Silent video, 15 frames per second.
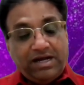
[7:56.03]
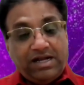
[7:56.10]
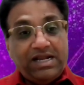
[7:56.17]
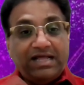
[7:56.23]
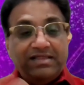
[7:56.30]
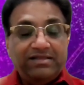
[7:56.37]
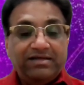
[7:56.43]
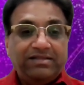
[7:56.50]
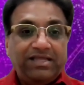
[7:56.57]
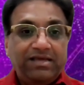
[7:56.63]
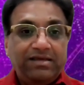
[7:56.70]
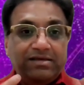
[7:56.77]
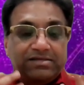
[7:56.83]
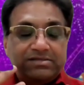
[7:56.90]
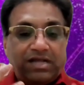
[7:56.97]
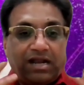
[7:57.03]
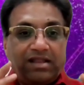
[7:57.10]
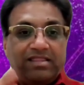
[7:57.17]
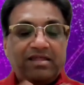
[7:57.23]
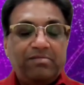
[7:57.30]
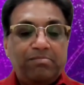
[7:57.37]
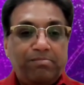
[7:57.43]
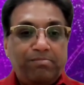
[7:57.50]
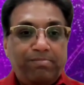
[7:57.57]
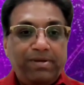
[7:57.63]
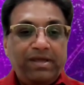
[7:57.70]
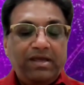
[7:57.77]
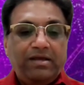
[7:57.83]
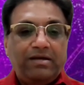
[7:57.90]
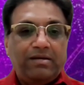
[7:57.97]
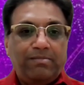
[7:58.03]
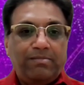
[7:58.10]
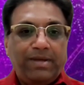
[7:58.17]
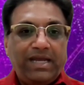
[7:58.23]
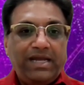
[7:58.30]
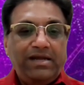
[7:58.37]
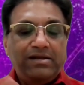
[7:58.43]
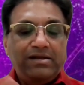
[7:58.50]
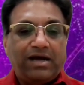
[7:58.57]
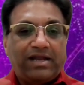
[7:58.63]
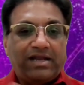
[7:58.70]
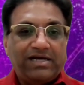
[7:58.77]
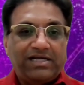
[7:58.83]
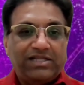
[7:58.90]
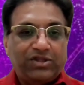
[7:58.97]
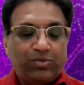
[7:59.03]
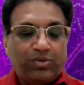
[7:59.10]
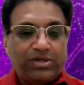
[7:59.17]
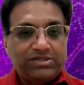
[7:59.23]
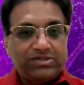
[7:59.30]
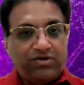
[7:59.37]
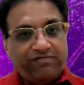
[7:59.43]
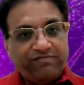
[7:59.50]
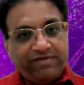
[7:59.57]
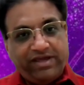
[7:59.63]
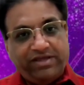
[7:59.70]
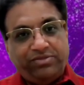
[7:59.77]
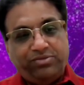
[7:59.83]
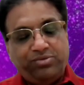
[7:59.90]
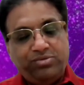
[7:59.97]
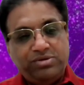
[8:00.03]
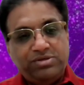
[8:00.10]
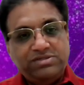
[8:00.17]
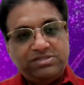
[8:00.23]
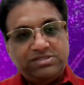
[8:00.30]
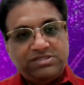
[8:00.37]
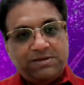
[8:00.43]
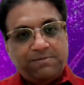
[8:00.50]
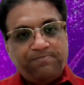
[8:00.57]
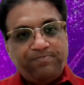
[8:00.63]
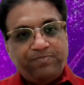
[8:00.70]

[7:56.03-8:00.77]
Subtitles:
Another thing is, another big main karakatvas of Ketu is,